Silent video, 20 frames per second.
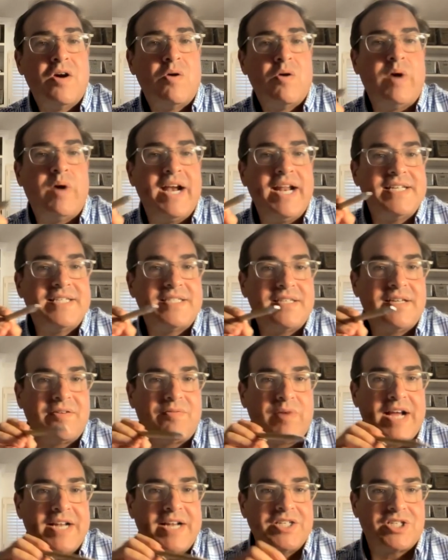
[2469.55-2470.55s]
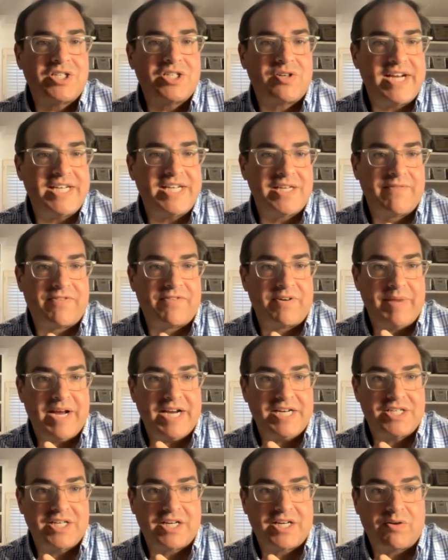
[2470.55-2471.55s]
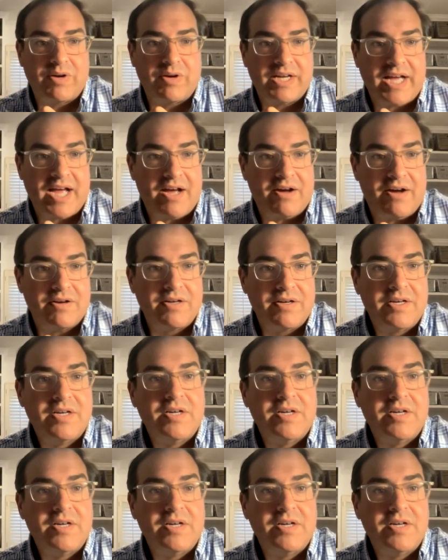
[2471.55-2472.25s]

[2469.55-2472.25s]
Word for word: when is the registration information going out